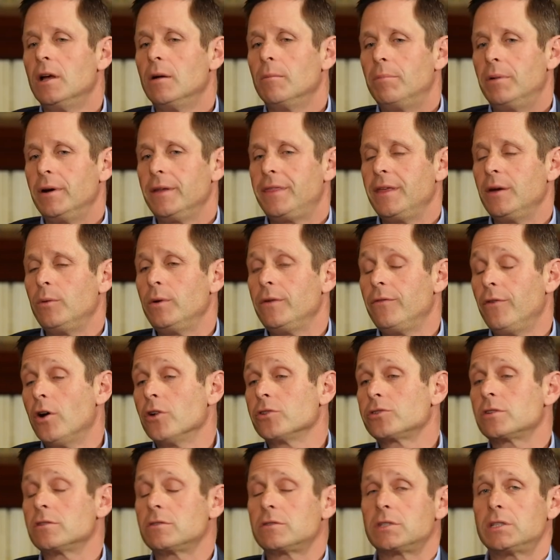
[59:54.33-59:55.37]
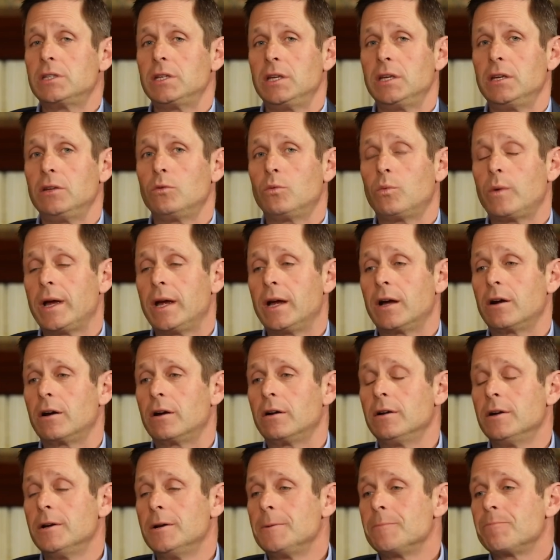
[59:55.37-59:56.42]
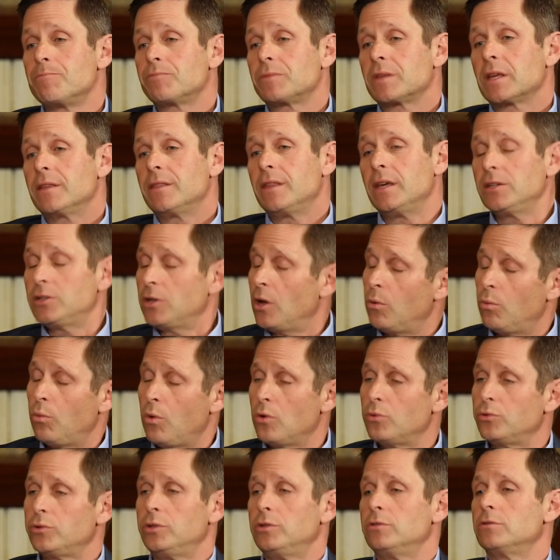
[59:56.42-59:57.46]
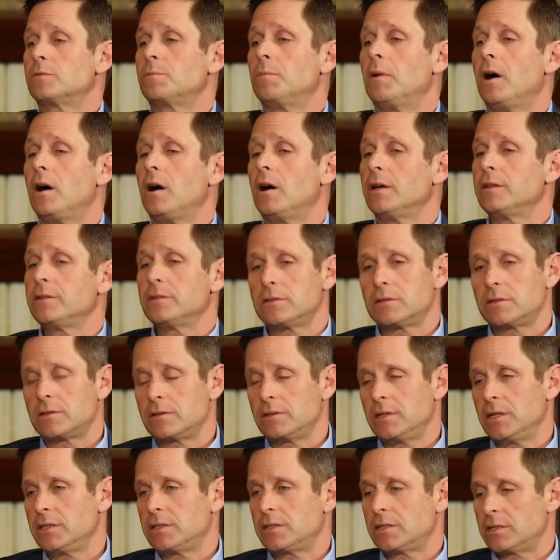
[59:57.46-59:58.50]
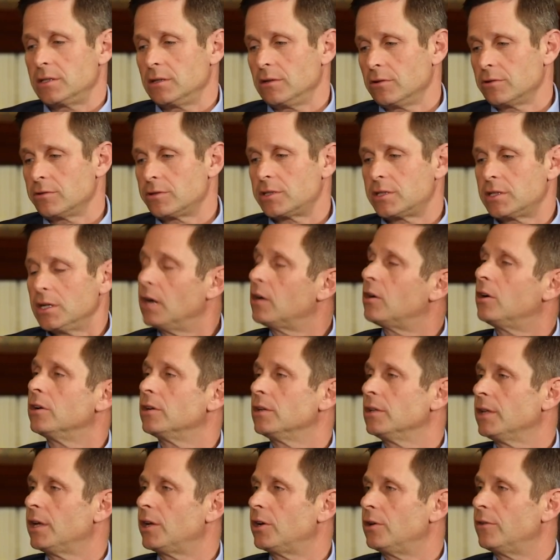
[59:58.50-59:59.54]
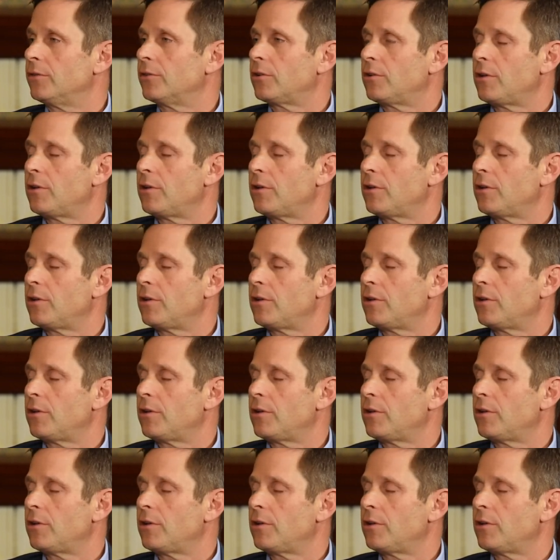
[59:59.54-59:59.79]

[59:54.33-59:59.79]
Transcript: But then we've also seen where they don't won't use bonds, they still are stuck on a letter of